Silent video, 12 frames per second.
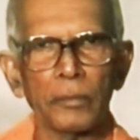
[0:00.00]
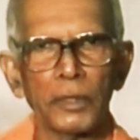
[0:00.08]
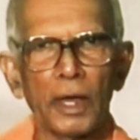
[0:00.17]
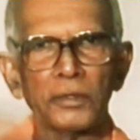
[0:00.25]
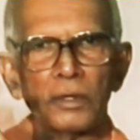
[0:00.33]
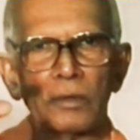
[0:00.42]

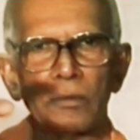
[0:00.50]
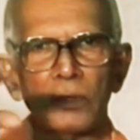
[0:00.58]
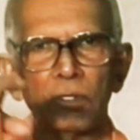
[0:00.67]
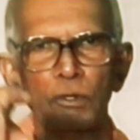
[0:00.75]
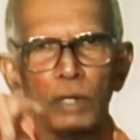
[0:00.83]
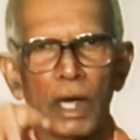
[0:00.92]

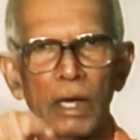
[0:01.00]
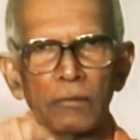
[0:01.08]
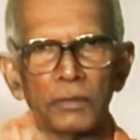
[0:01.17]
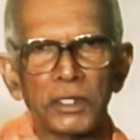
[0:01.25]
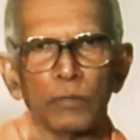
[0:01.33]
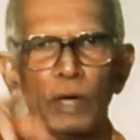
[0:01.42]
that you
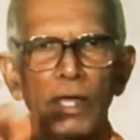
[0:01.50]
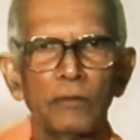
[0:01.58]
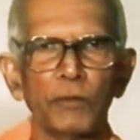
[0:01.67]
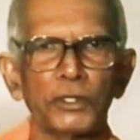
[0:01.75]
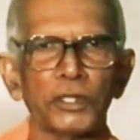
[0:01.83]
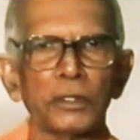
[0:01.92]
have the
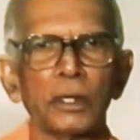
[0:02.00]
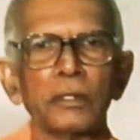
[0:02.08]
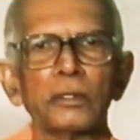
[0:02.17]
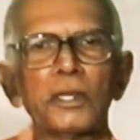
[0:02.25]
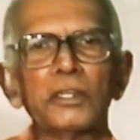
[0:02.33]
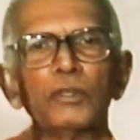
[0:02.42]
divine within,
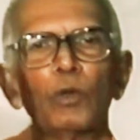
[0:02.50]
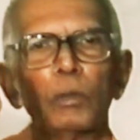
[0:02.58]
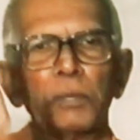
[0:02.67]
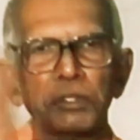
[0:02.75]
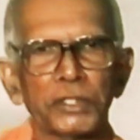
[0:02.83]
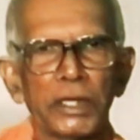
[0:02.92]
then you
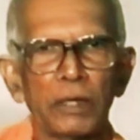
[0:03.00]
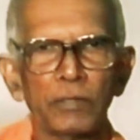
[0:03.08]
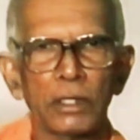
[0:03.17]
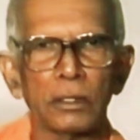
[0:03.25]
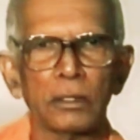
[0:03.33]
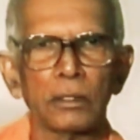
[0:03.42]
will be
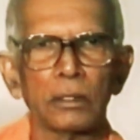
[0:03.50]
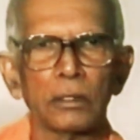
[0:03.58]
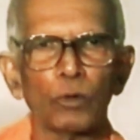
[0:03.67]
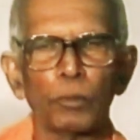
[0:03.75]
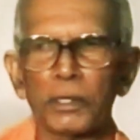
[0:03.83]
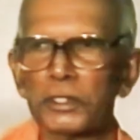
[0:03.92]
saved.
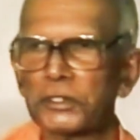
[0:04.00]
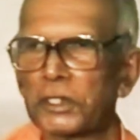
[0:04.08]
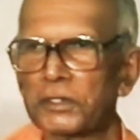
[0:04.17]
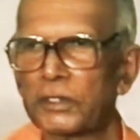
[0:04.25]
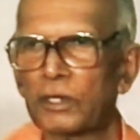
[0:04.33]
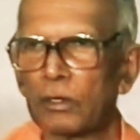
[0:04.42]

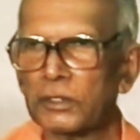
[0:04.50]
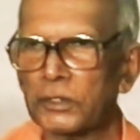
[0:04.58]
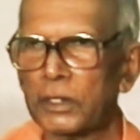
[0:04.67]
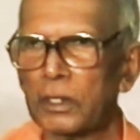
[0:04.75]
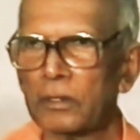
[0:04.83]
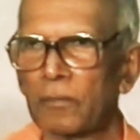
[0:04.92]
Upanishad did not
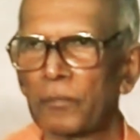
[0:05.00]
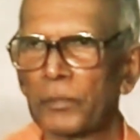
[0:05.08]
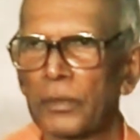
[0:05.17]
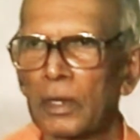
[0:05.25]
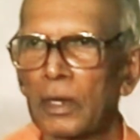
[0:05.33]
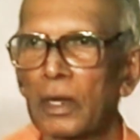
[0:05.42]
say.
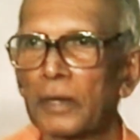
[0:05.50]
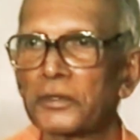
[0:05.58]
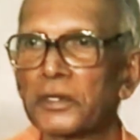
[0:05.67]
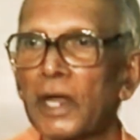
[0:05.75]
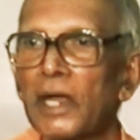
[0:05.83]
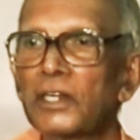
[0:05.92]

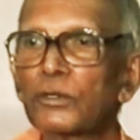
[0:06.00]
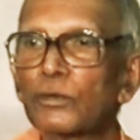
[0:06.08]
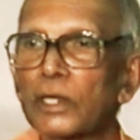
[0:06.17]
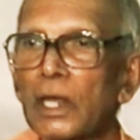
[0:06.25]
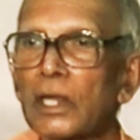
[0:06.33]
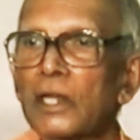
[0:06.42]
Try
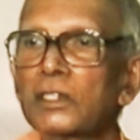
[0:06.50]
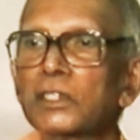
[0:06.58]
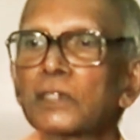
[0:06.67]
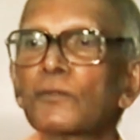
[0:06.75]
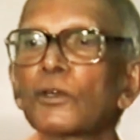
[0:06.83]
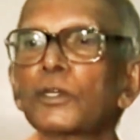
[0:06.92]
to
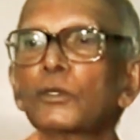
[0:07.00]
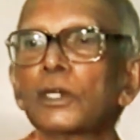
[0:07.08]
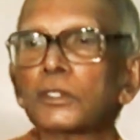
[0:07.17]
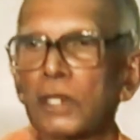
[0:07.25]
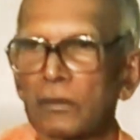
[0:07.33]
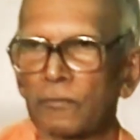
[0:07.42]
realize it for
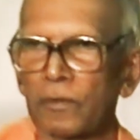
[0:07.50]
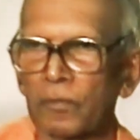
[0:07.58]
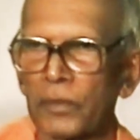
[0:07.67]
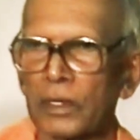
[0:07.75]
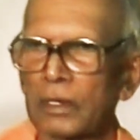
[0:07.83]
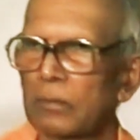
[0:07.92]

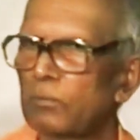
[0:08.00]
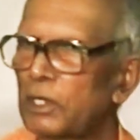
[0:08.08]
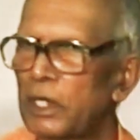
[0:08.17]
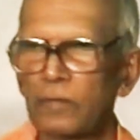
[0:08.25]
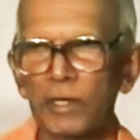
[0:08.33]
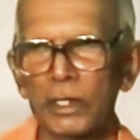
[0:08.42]
yourself.
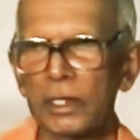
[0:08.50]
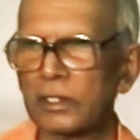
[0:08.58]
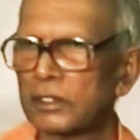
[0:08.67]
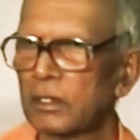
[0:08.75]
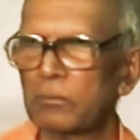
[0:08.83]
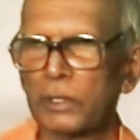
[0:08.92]
Believing
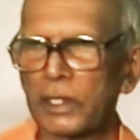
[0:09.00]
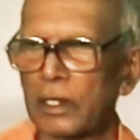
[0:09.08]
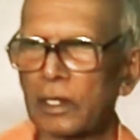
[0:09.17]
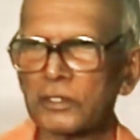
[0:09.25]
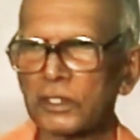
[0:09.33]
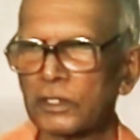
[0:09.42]
in somebody
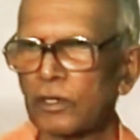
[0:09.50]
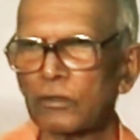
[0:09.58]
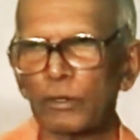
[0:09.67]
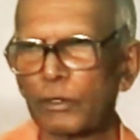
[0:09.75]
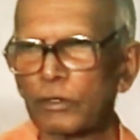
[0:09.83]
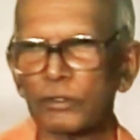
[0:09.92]
else is
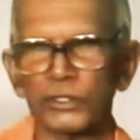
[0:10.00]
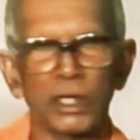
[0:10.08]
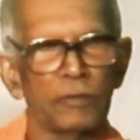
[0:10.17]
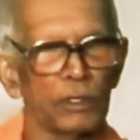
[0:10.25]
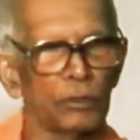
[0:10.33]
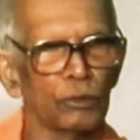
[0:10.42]
not going to
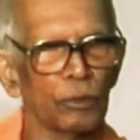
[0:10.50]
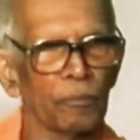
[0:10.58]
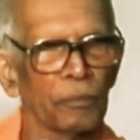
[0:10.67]
save you.